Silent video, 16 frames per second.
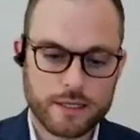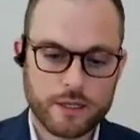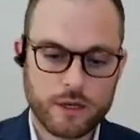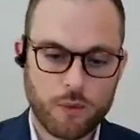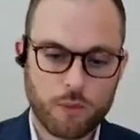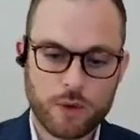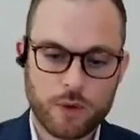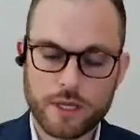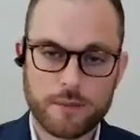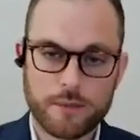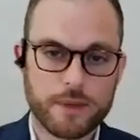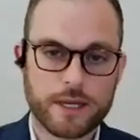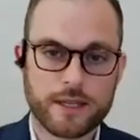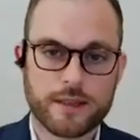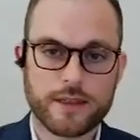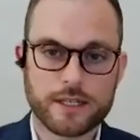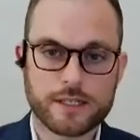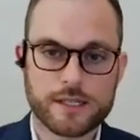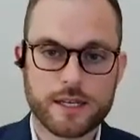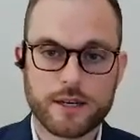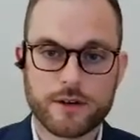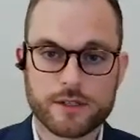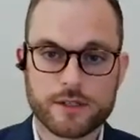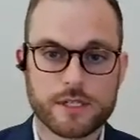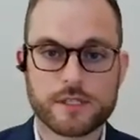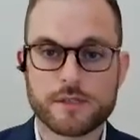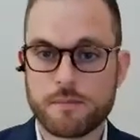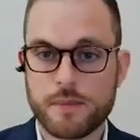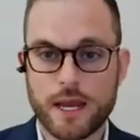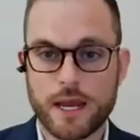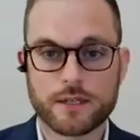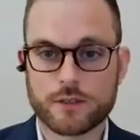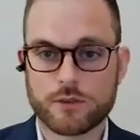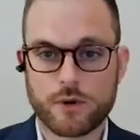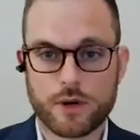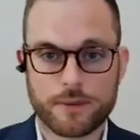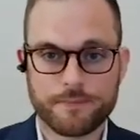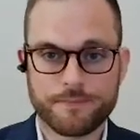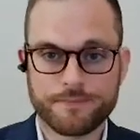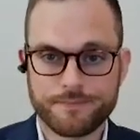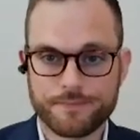one of the big things here is it's mandatory.